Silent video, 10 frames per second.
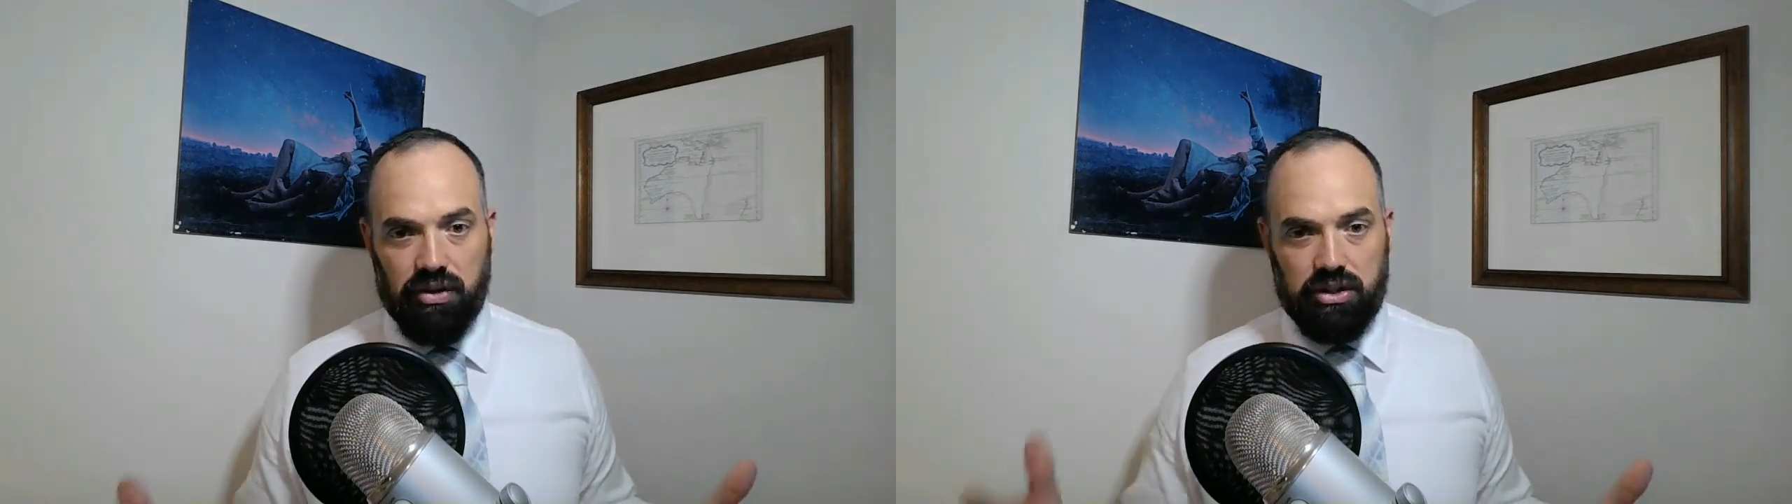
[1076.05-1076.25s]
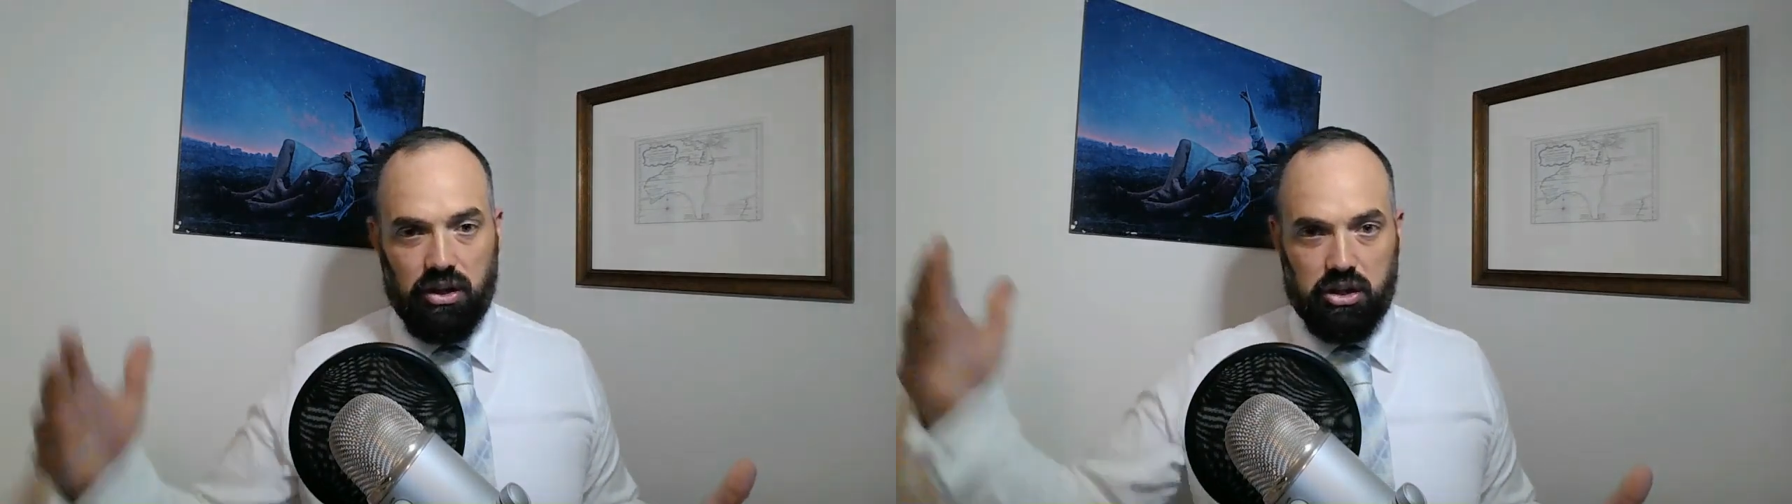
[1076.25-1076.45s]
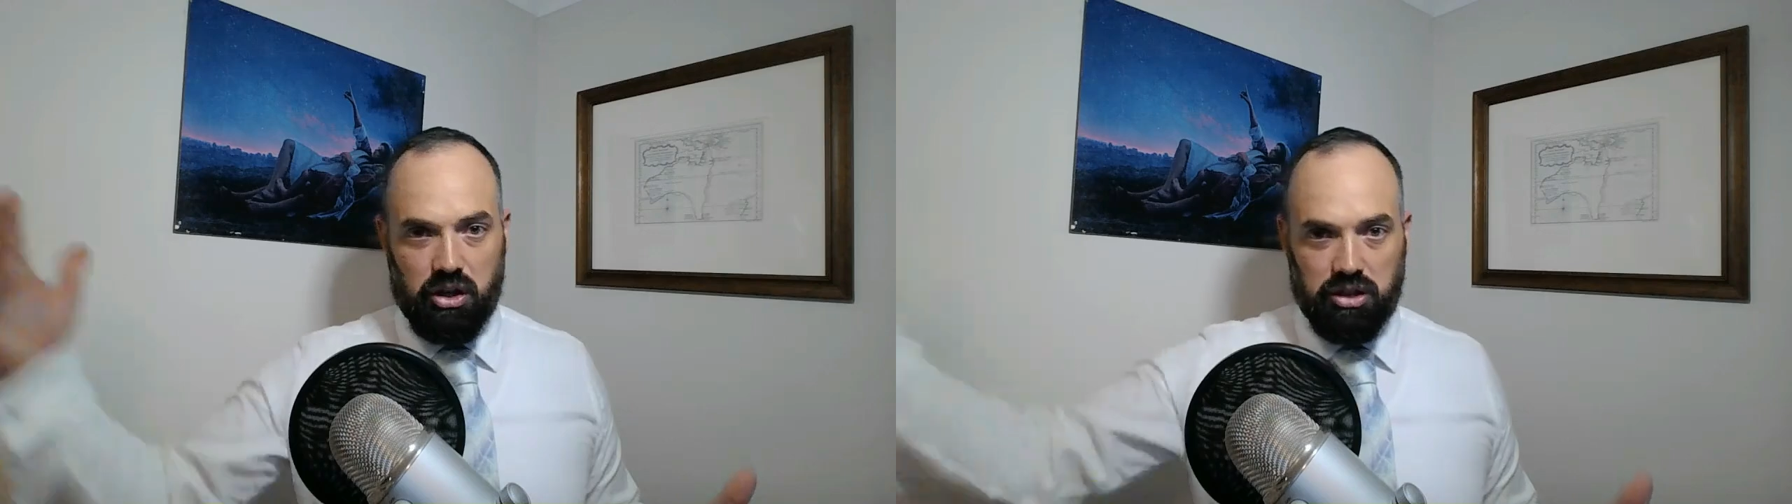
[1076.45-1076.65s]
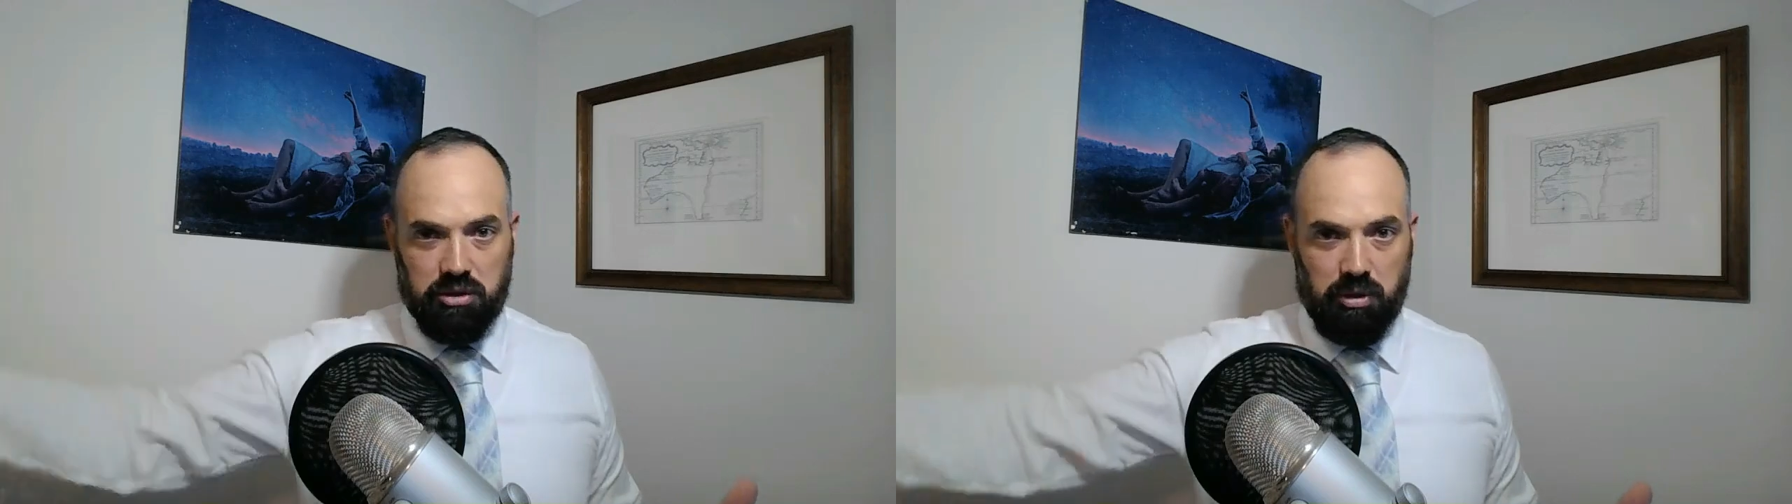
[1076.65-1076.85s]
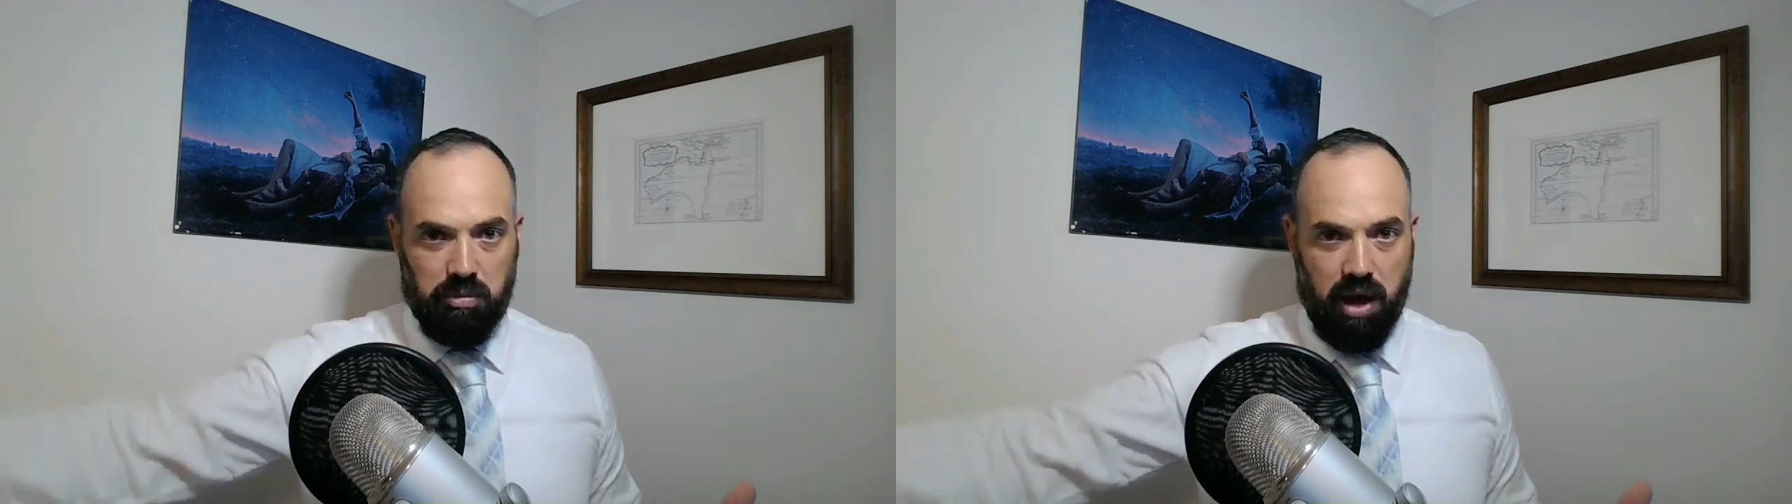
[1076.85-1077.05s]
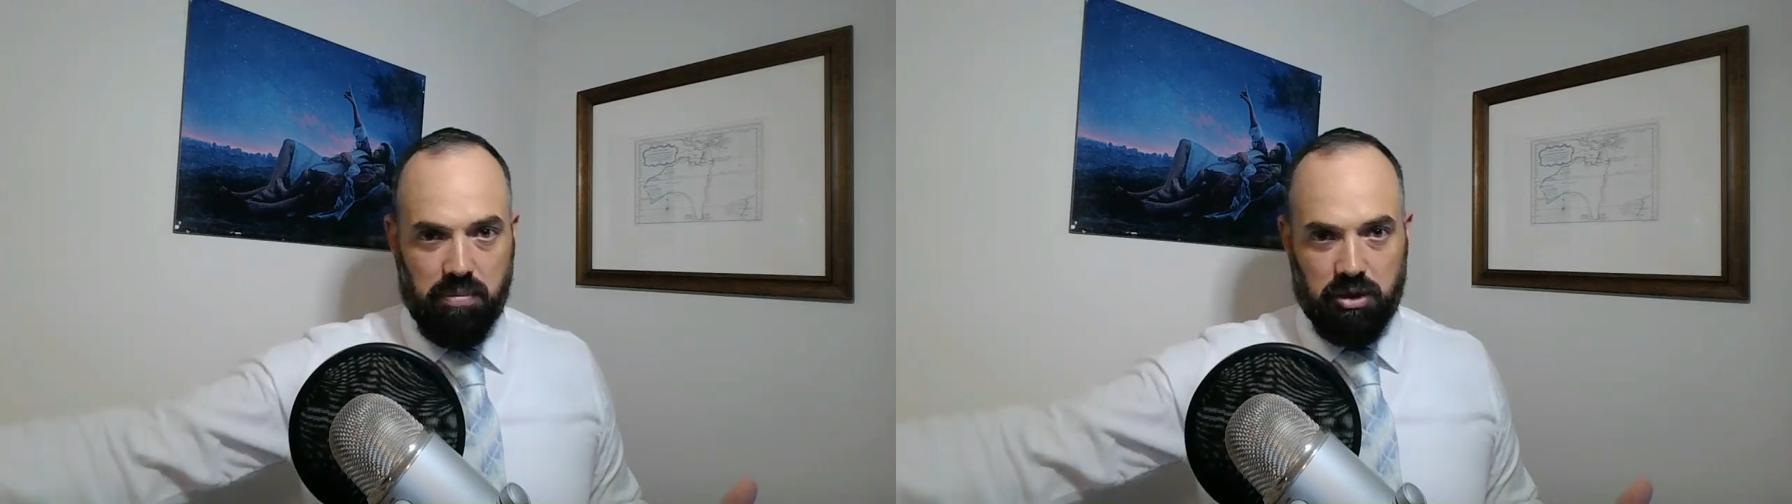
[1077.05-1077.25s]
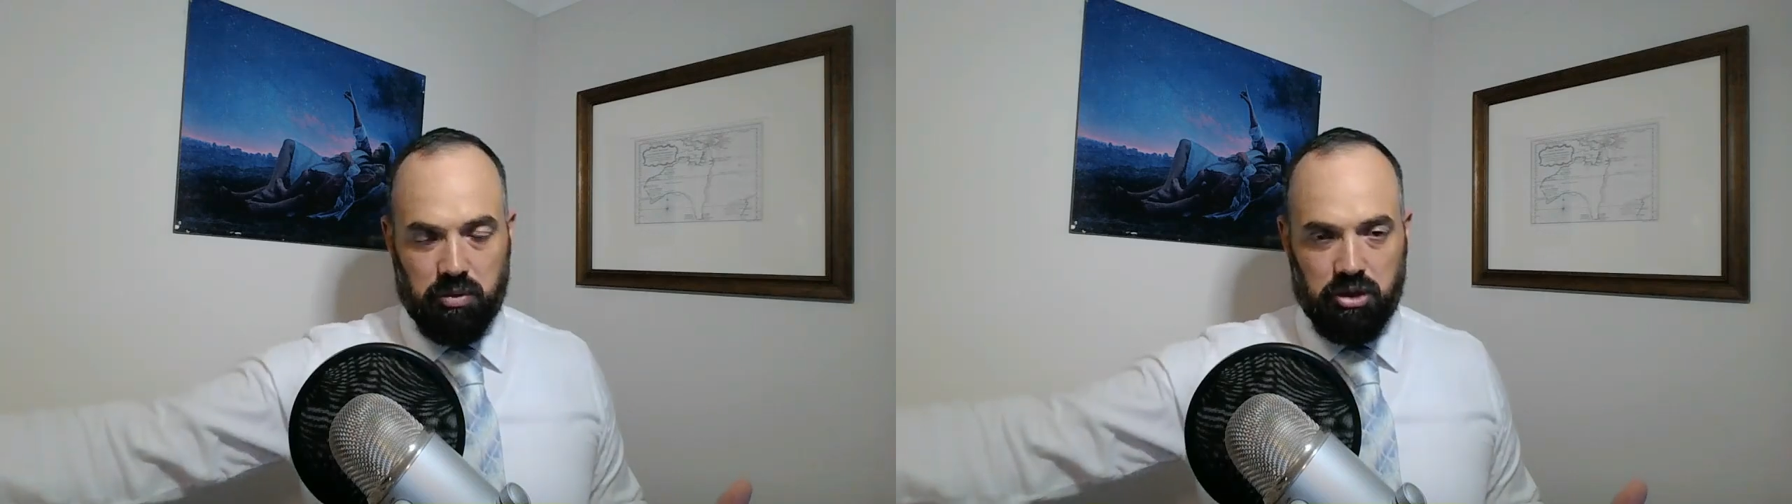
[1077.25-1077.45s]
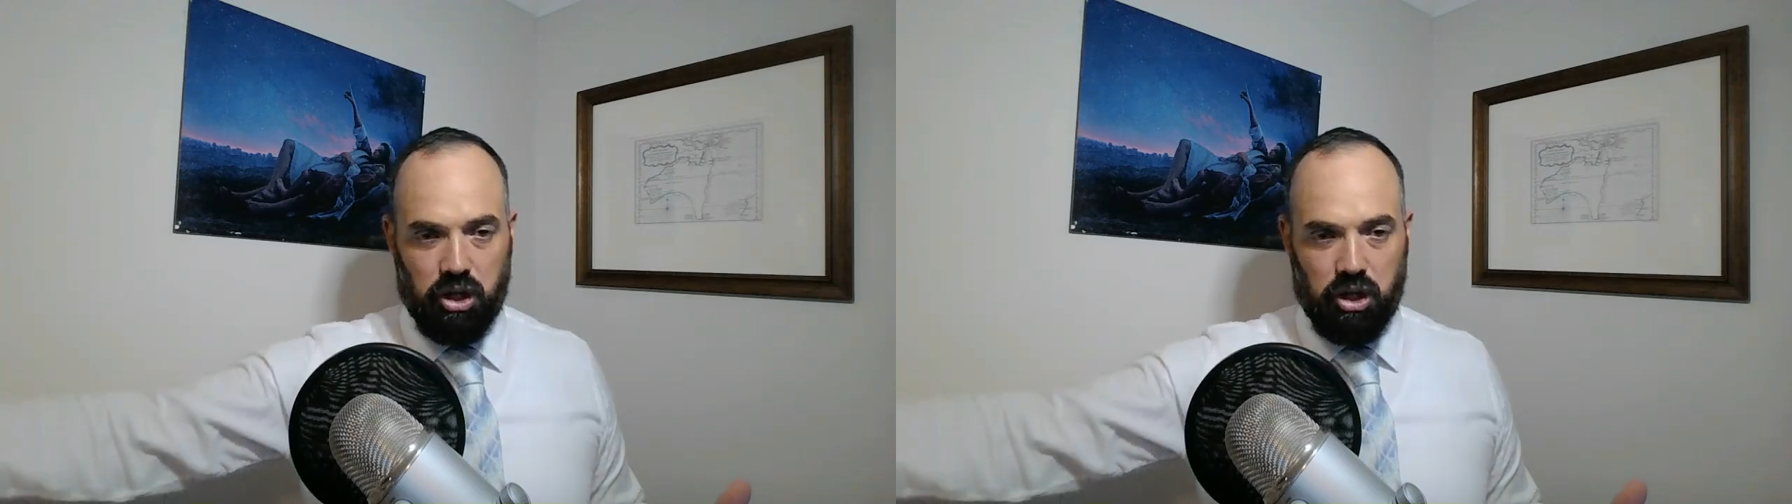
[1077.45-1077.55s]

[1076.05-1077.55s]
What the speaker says: Obviously, the Joseph Smith papers